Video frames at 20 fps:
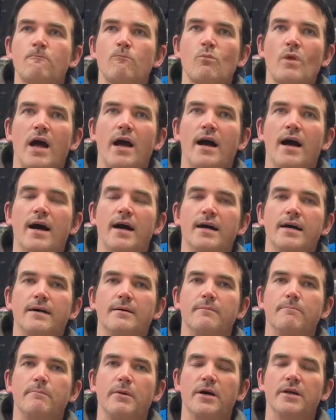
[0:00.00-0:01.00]
Uh,
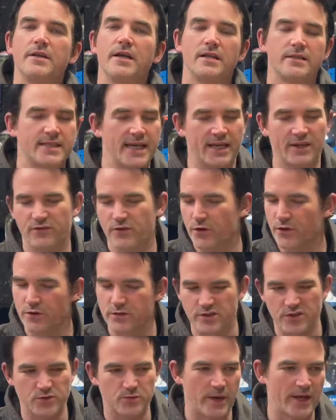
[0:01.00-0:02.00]
but I'll take you through
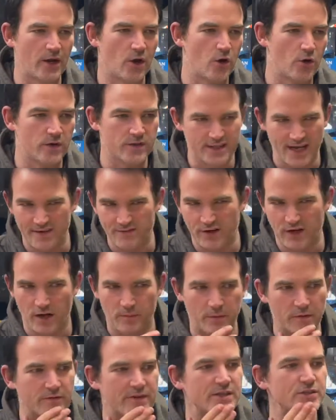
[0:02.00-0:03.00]
those as we go because I have a
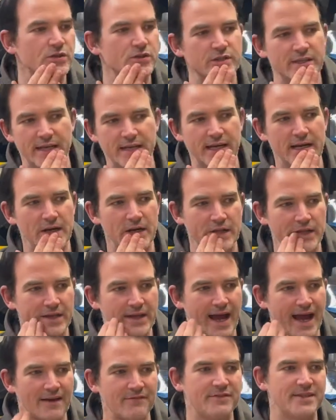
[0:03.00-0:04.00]
couple of issues in here that
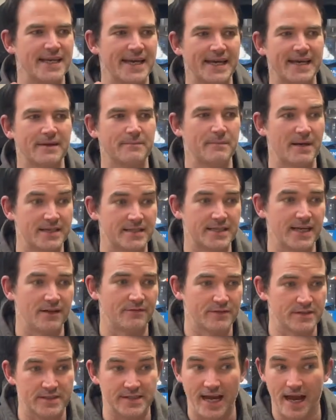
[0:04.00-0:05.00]
I've taken myself
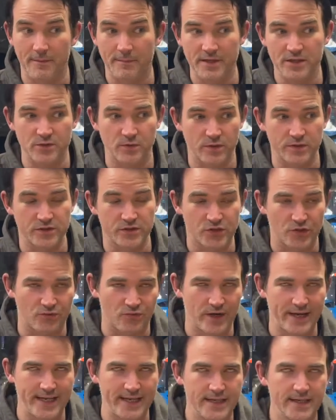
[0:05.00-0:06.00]
as damaged ones to
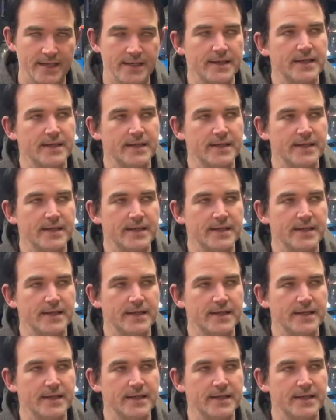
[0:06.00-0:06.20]
read,